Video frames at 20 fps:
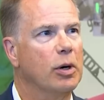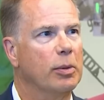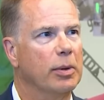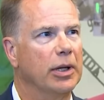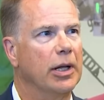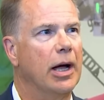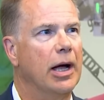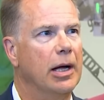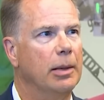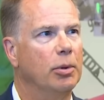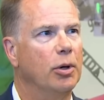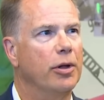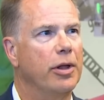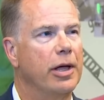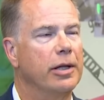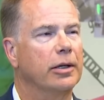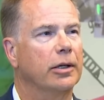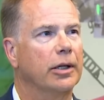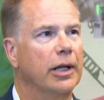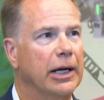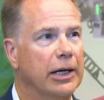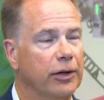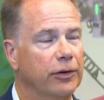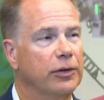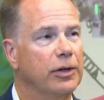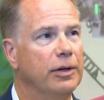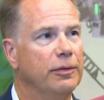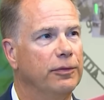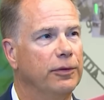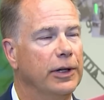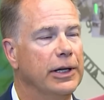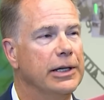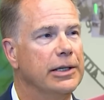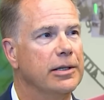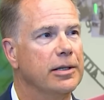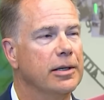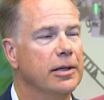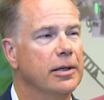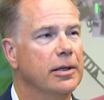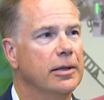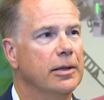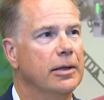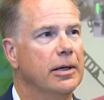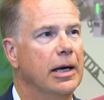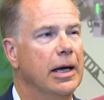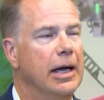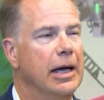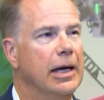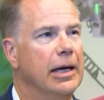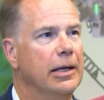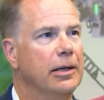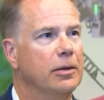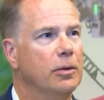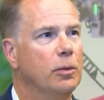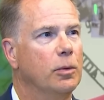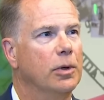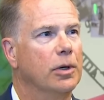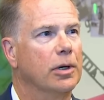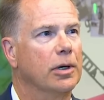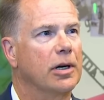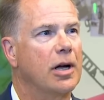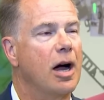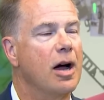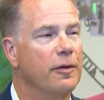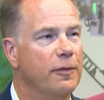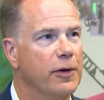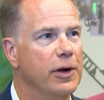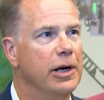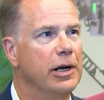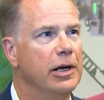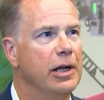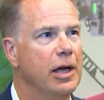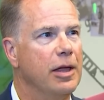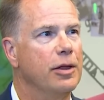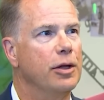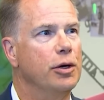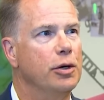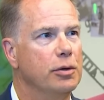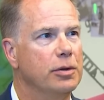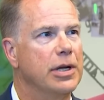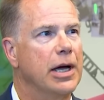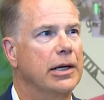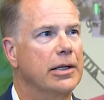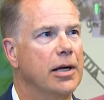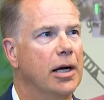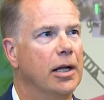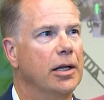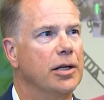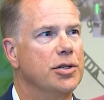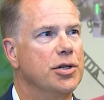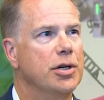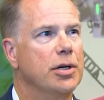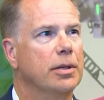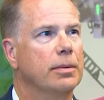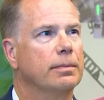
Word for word: reliable than the legacy fleet and we're confident in the new technology.